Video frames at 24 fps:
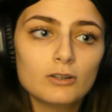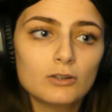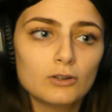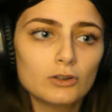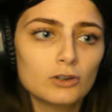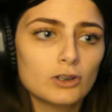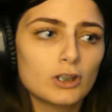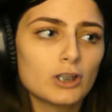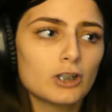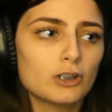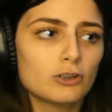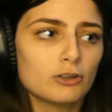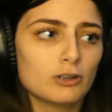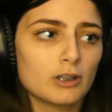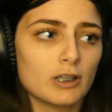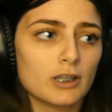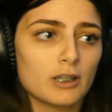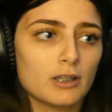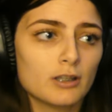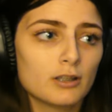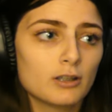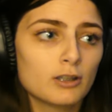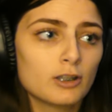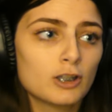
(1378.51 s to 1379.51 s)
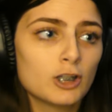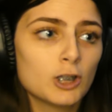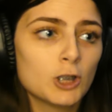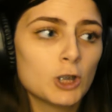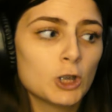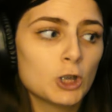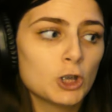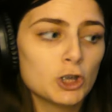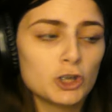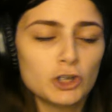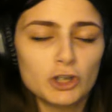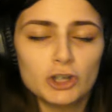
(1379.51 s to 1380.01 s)
Literally,
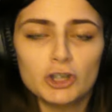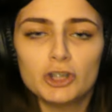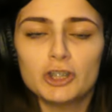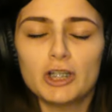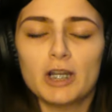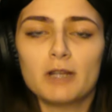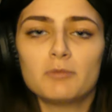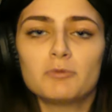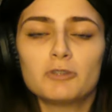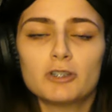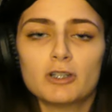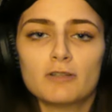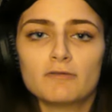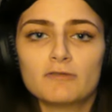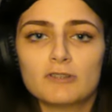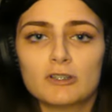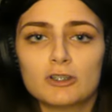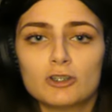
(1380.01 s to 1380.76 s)
she shapeshifts